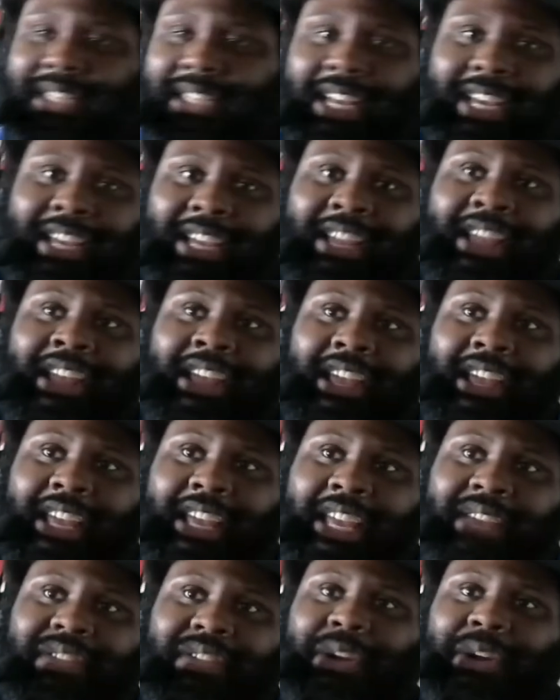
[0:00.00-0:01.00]
like,
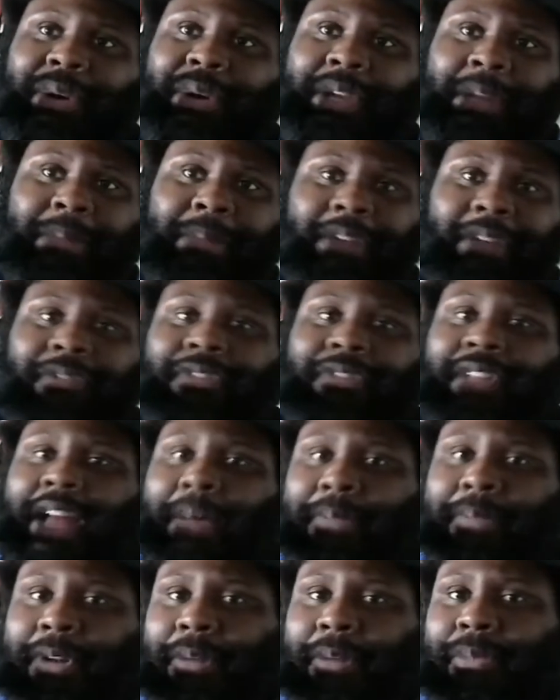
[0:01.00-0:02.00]
even though it could be a
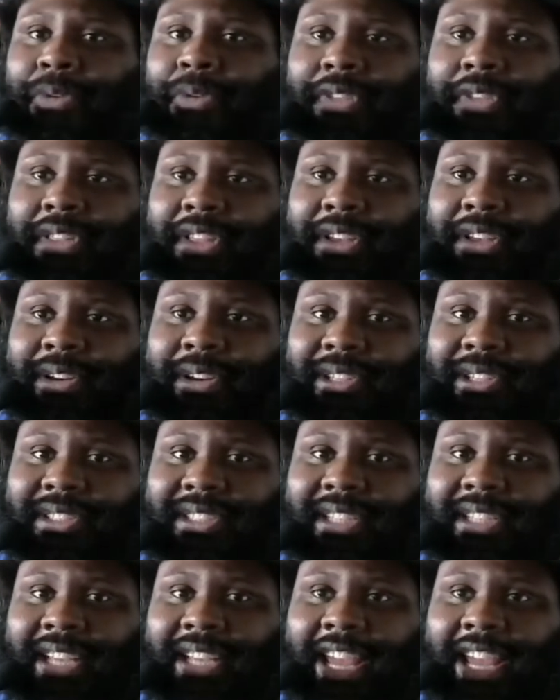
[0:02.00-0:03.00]
flop in the movie
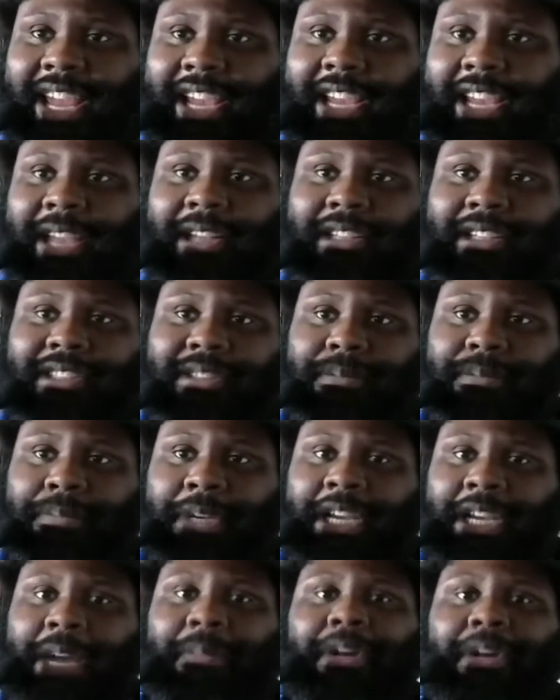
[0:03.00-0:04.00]
theaters, it can
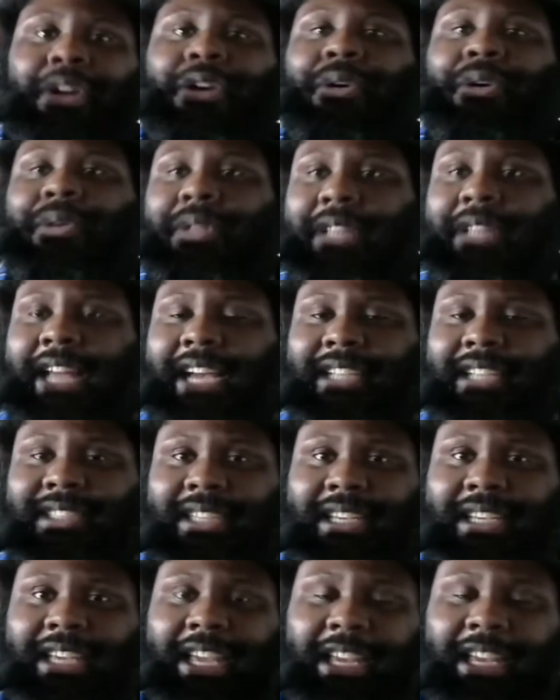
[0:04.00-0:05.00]
become a cult
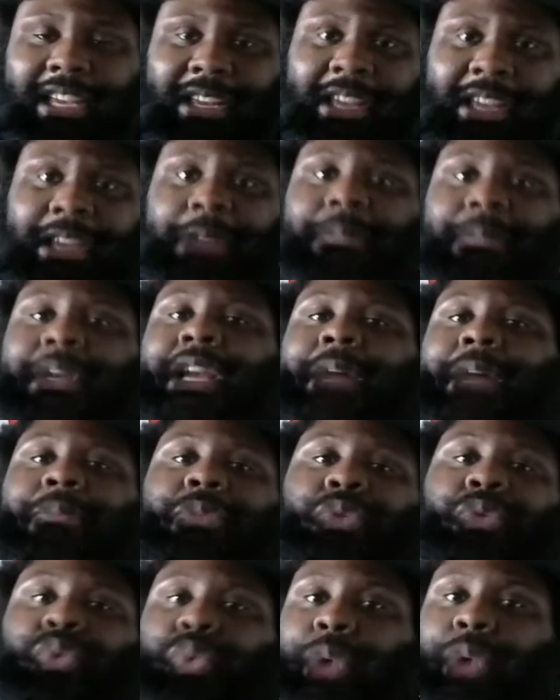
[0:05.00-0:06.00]
classic. It can
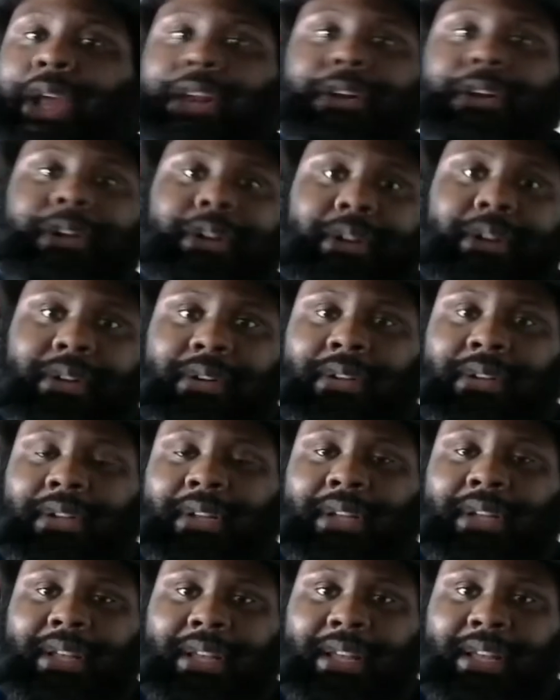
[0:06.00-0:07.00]
become greater
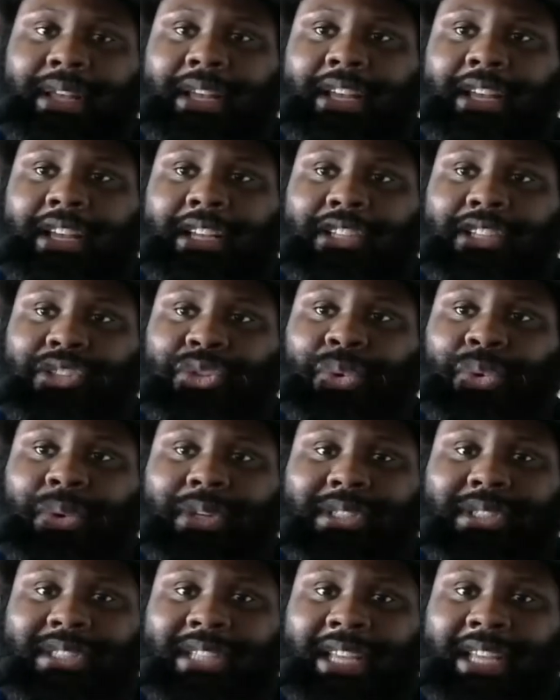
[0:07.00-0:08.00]

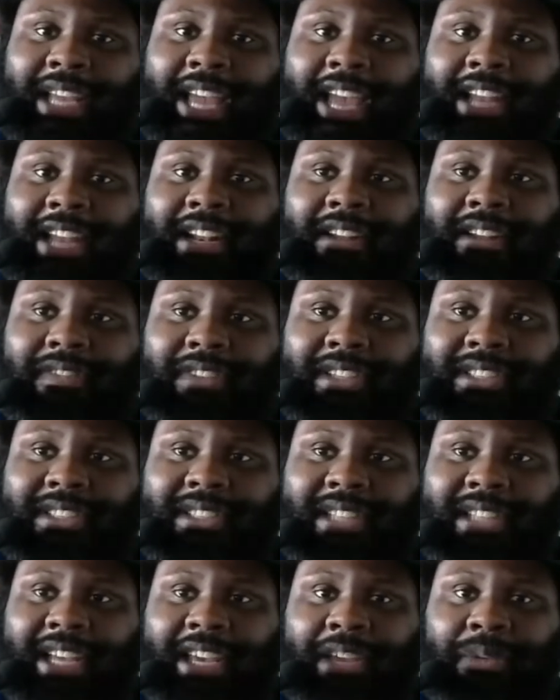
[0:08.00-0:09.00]
towards the end of
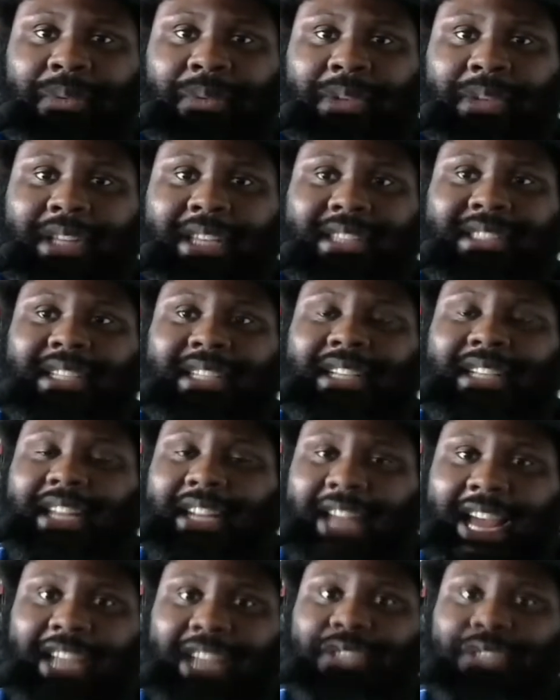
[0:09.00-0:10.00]
its like release, and
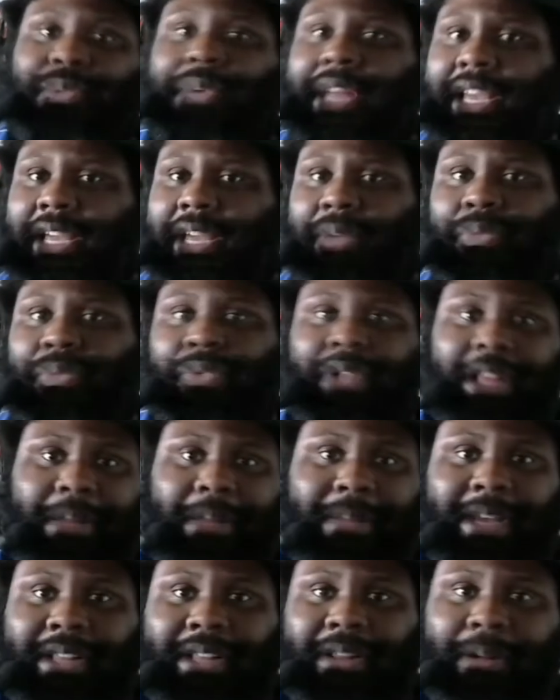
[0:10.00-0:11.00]
then that's where they can really
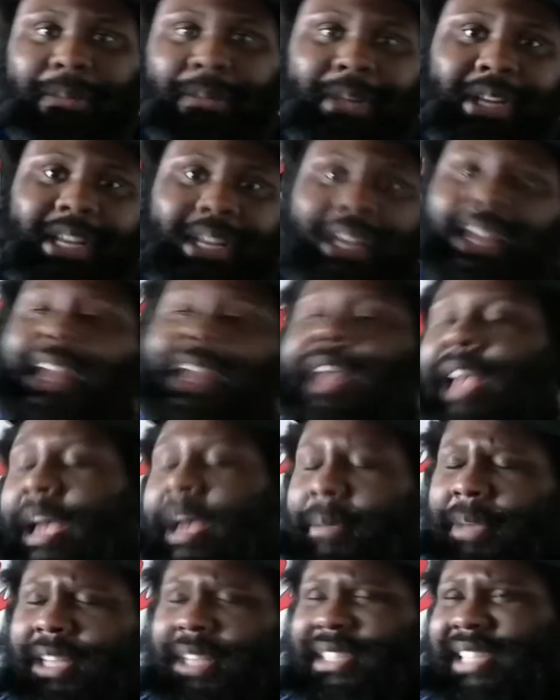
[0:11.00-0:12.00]
make their money.
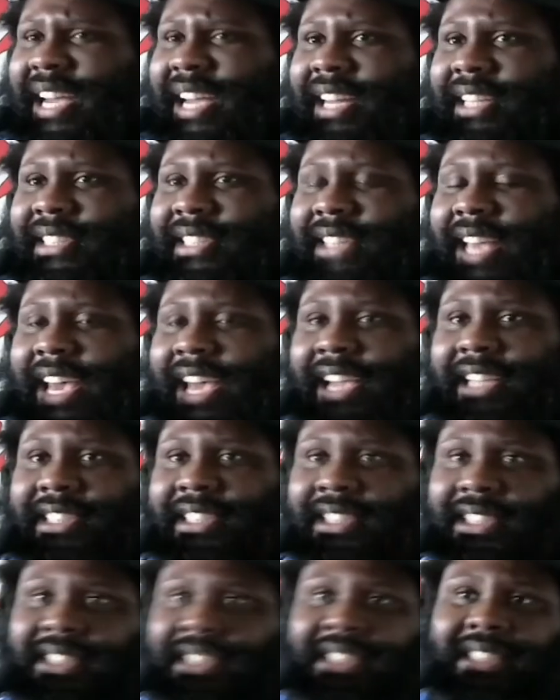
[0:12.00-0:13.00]
I mean, it's kind of sad
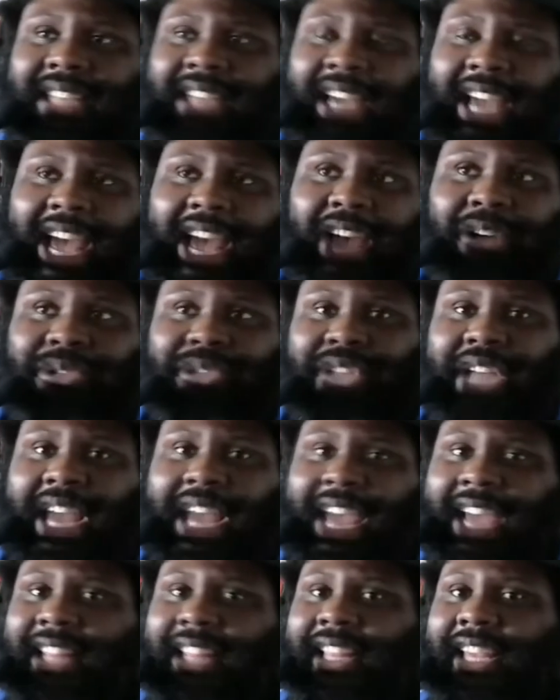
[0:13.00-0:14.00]
because it's just like, ouch, I
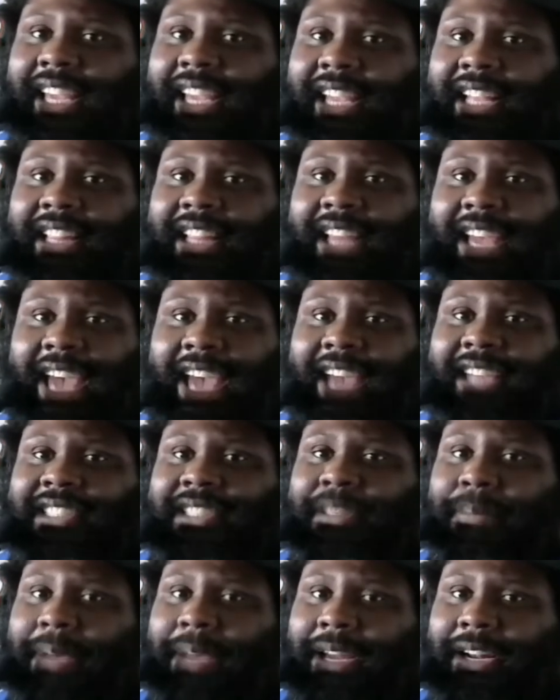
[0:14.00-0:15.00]
had to eat like
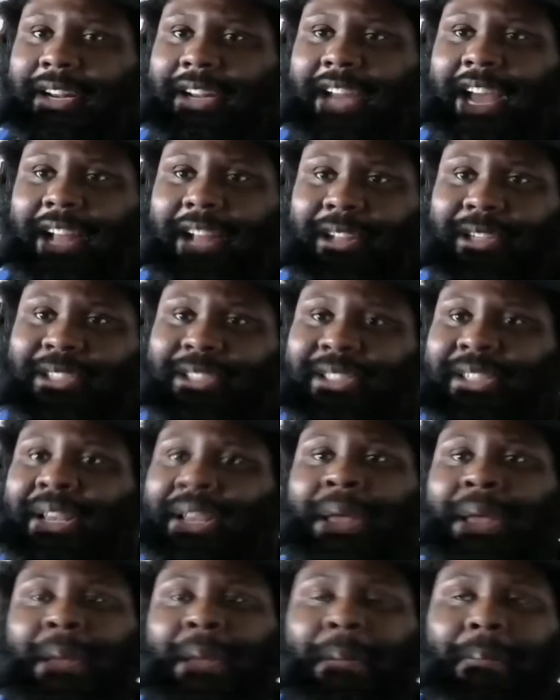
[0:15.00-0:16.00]
X amount of dollars.
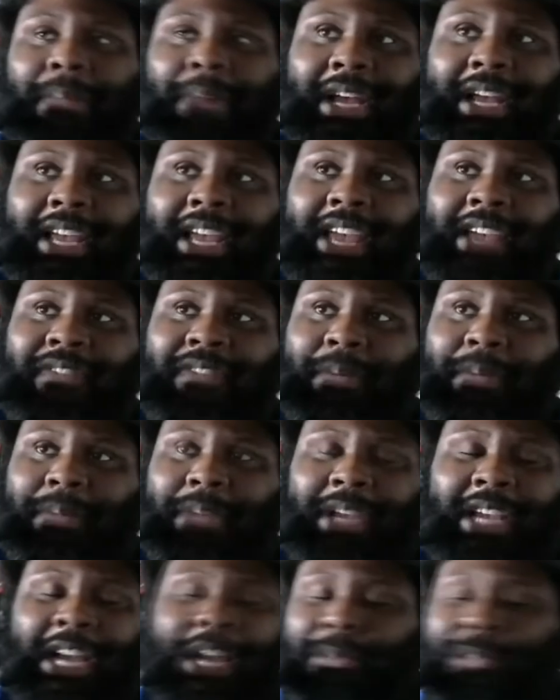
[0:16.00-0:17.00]
But if it
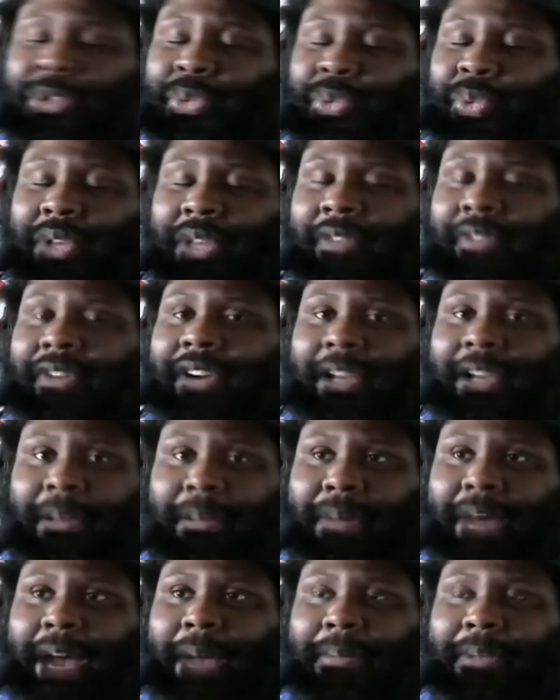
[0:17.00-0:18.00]
becomes really
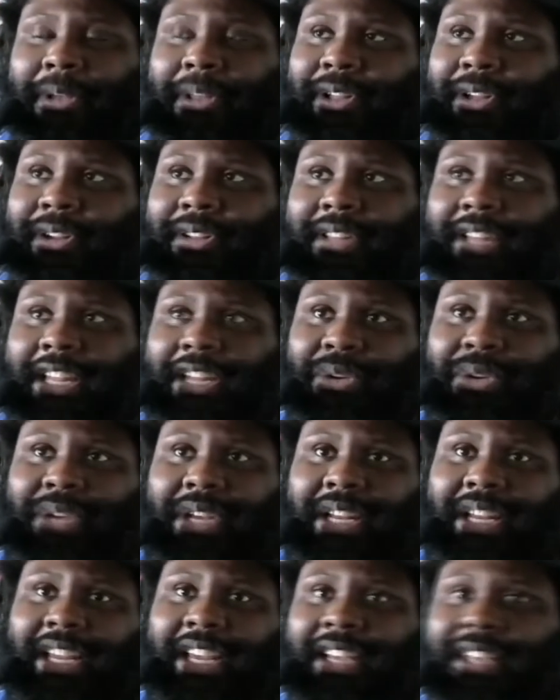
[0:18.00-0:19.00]
fucking popular, then you
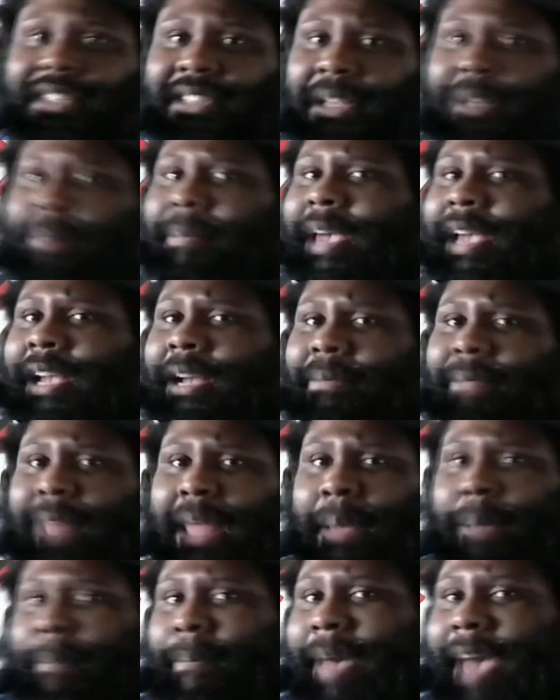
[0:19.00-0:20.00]
can easily make up
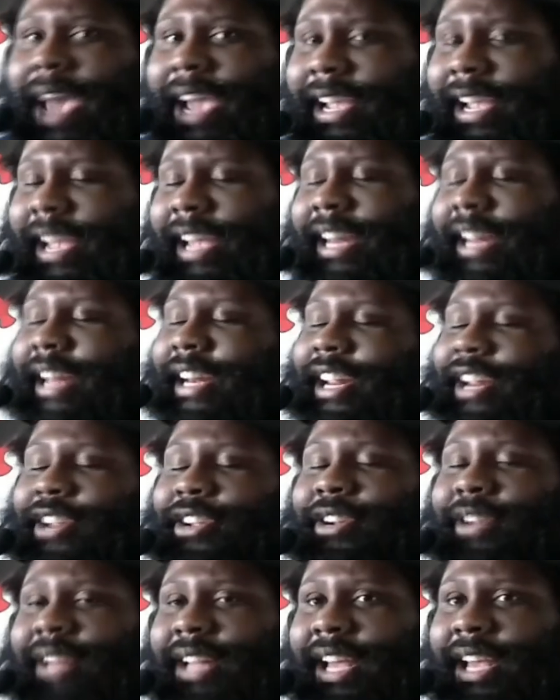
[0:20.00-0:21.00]
that back end, and then
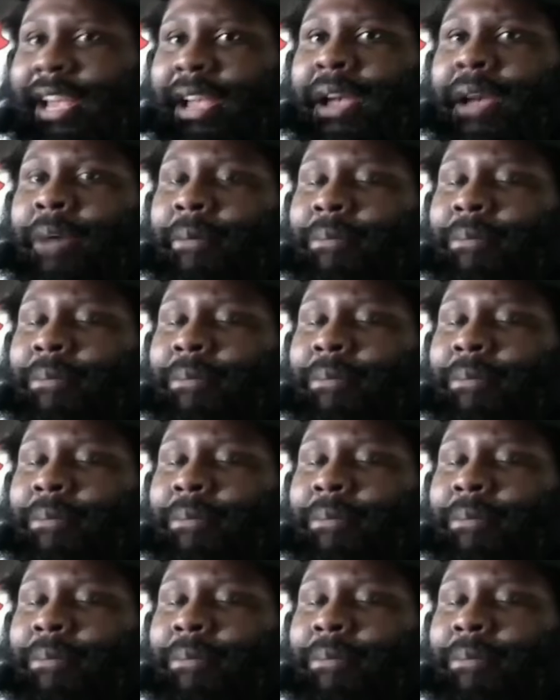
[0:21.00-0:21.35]
you're like,